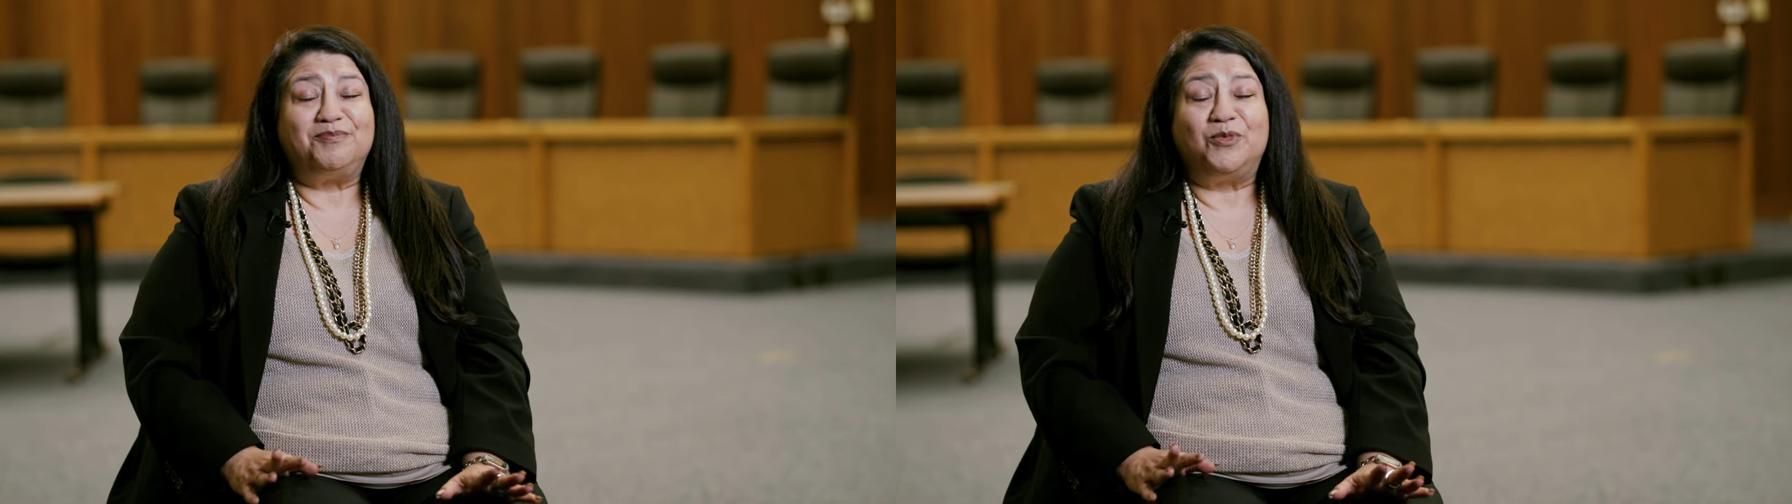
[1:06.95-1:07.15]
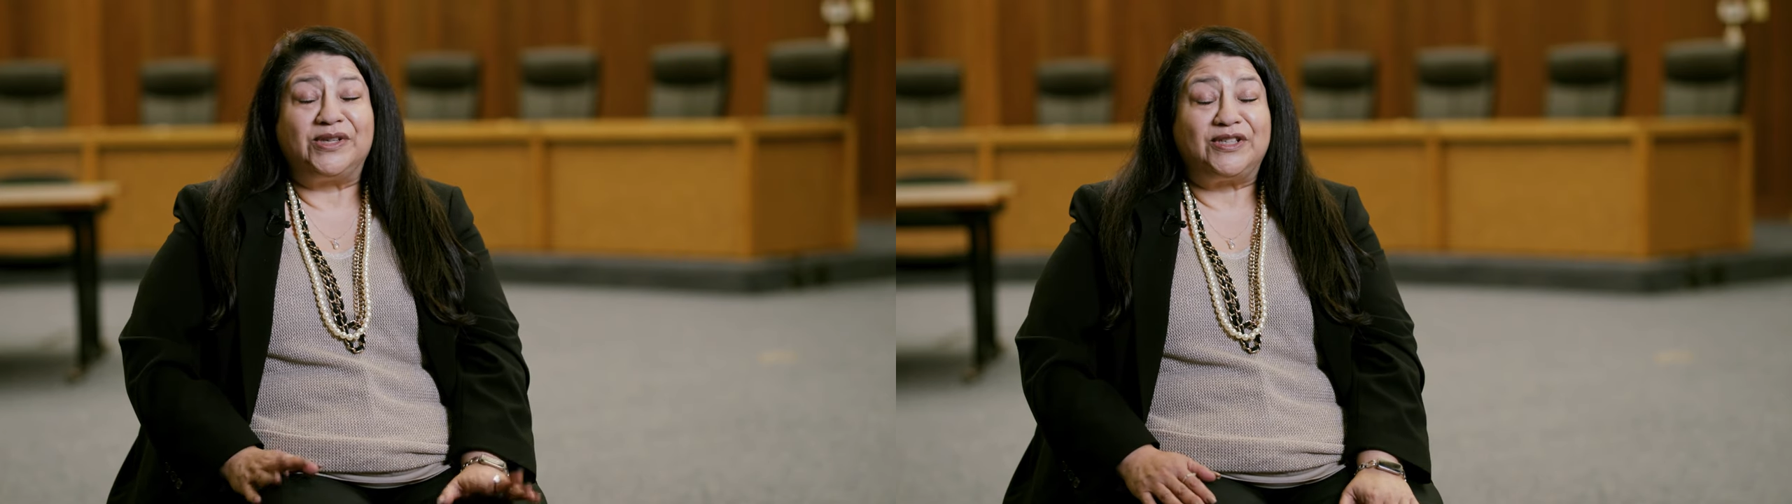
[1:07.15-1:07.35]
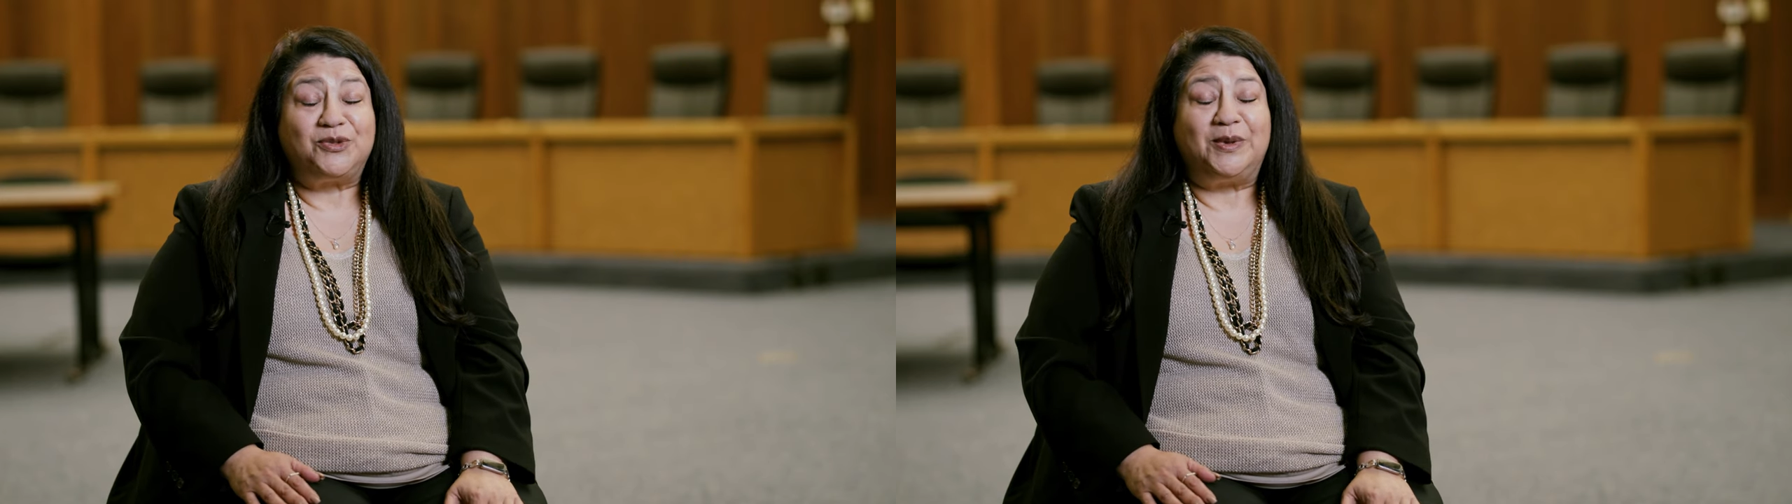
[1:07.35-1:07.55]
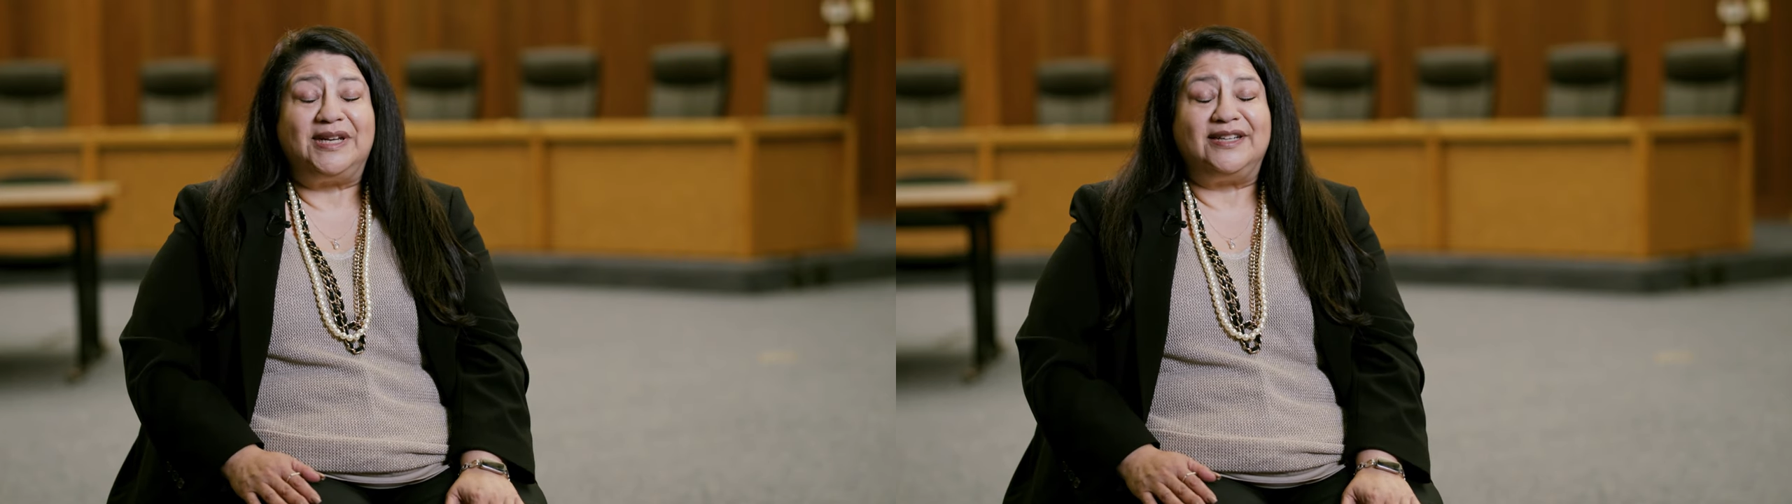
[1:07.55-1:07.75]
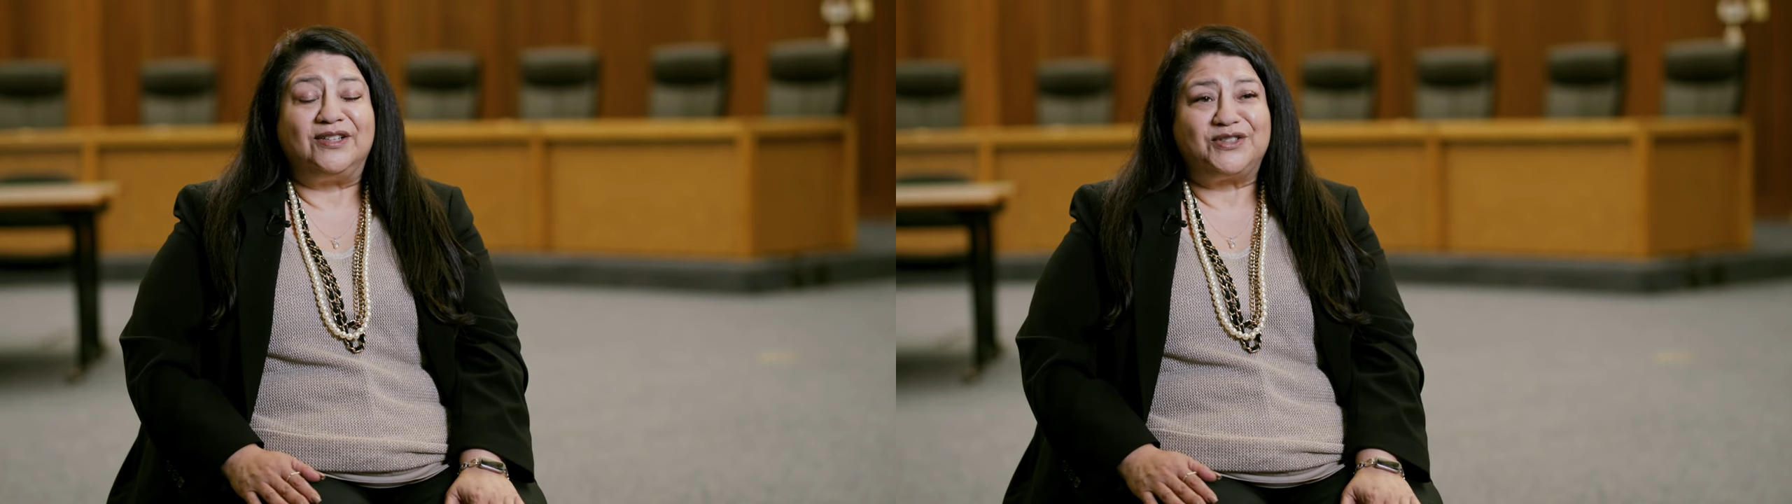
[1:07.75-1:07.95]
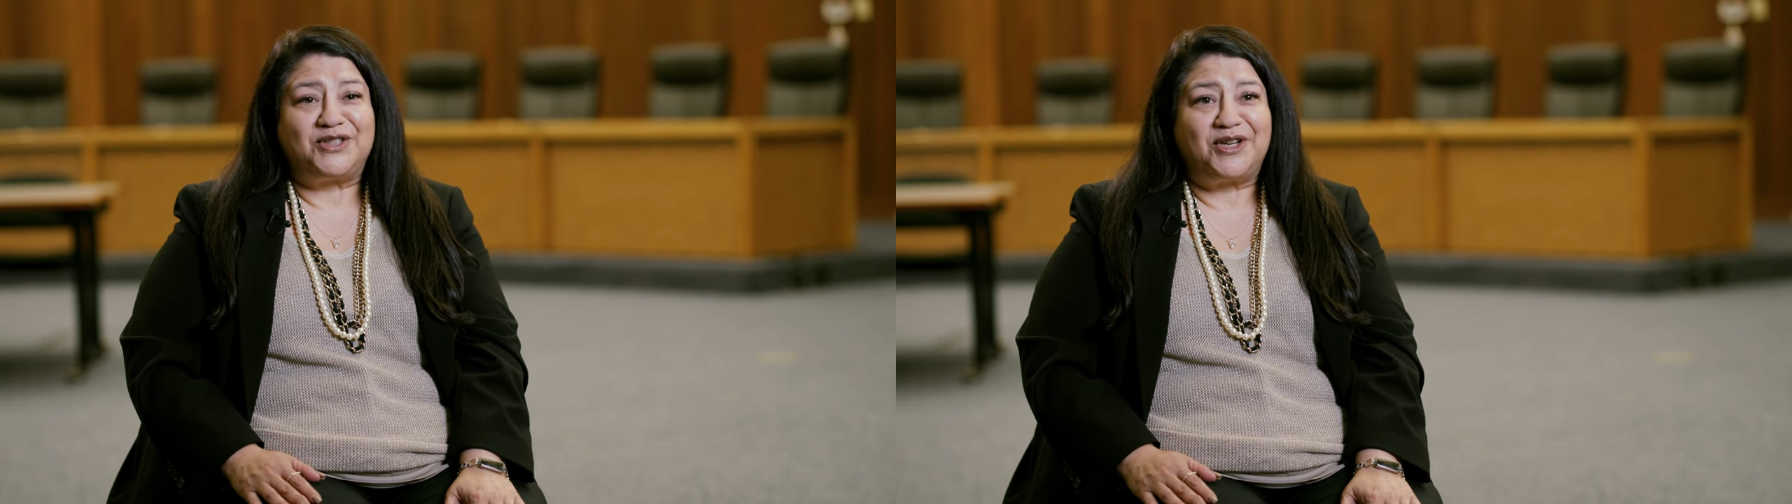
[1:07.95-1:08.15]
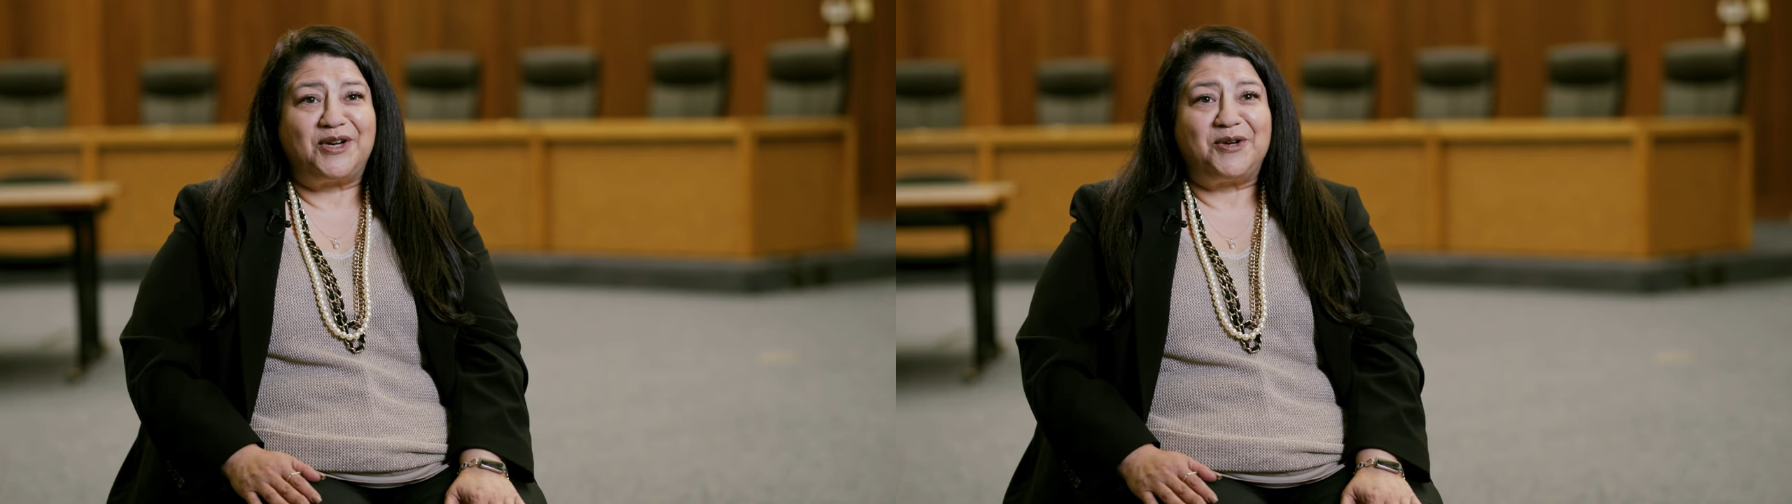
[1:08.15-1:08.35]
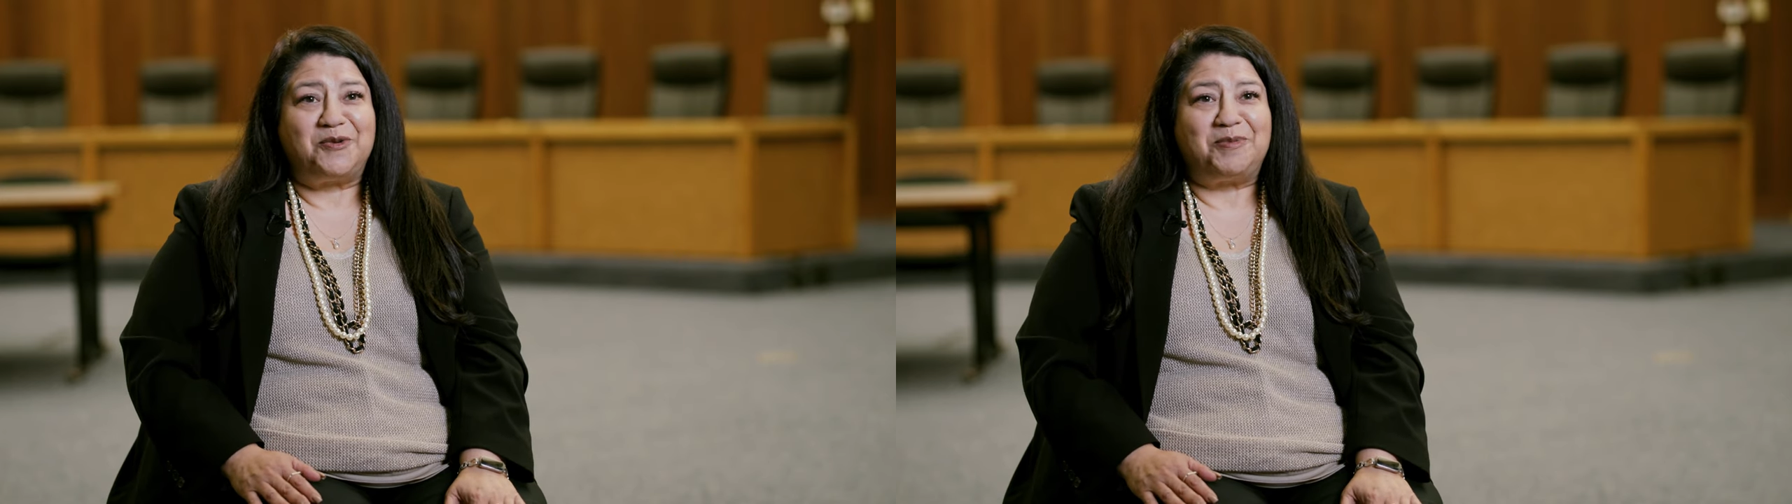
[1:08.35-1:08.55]
more than 20 years
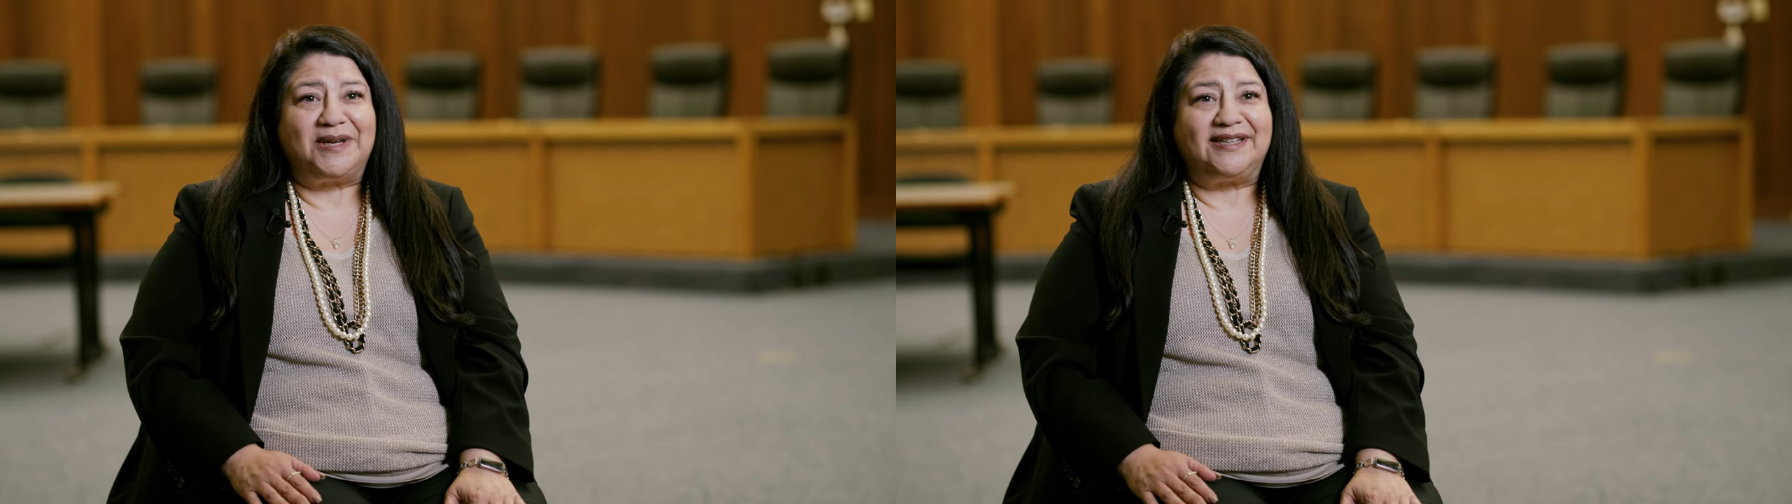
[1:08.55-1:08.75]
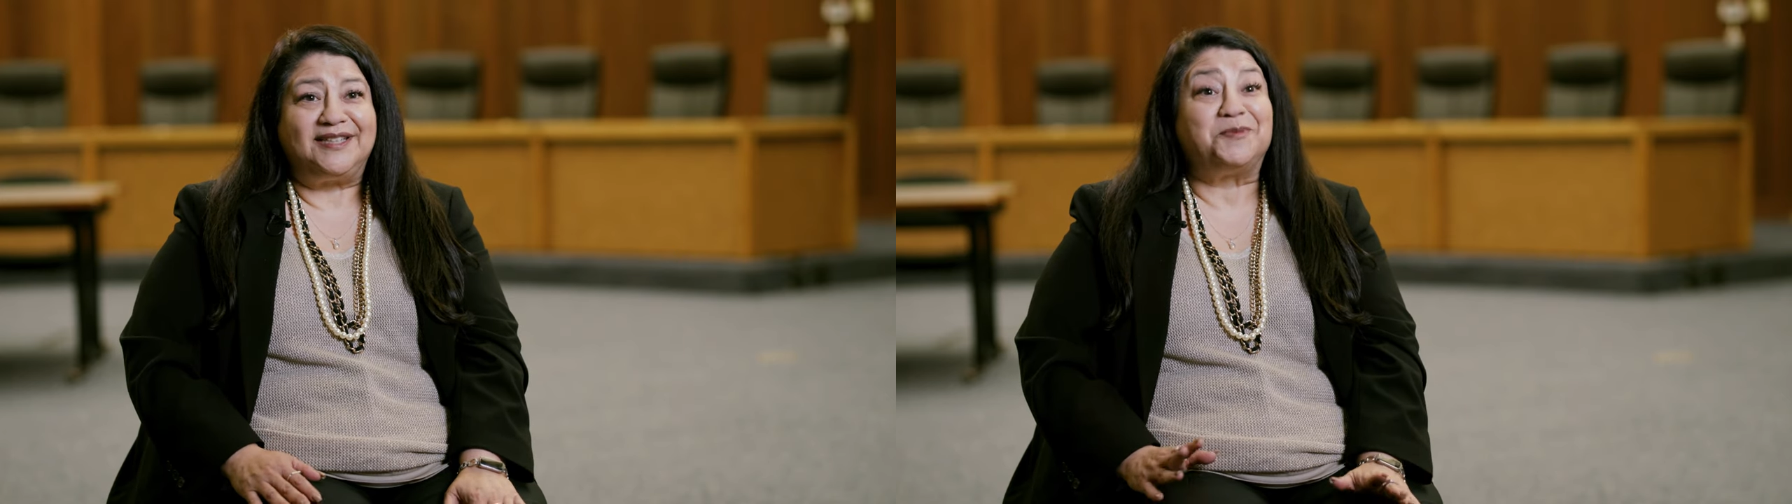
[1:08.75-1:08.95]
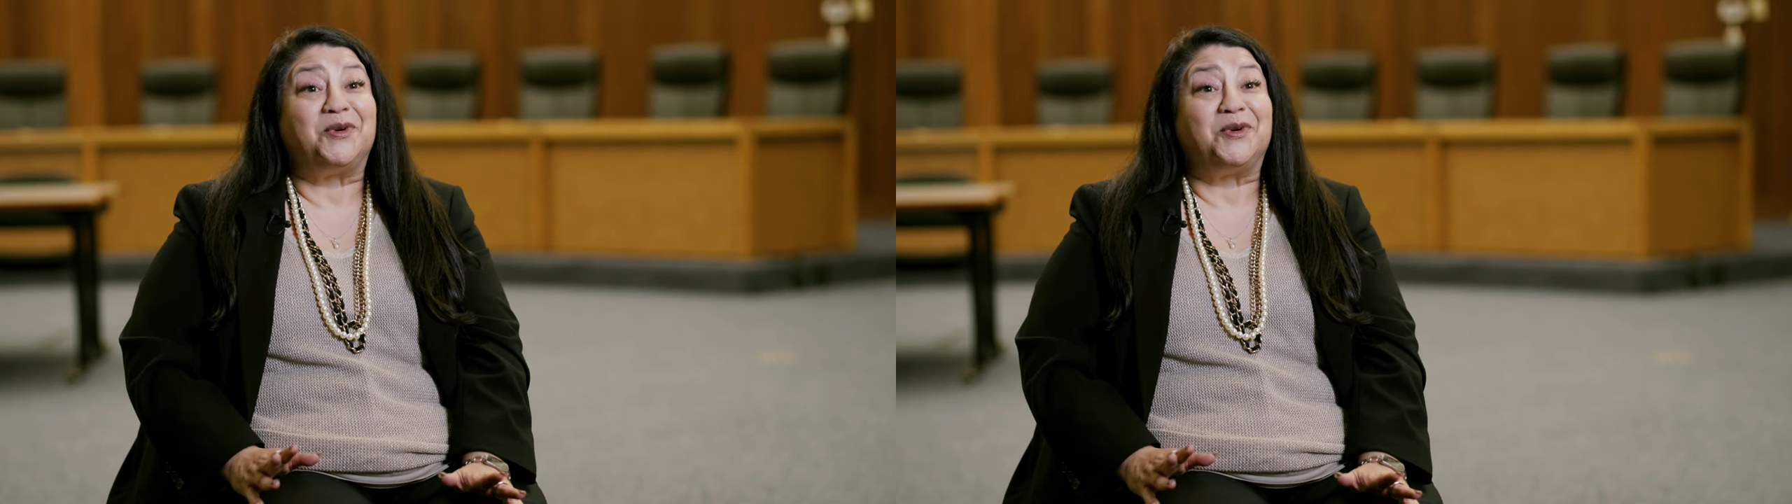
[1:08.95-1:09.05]
ago, but his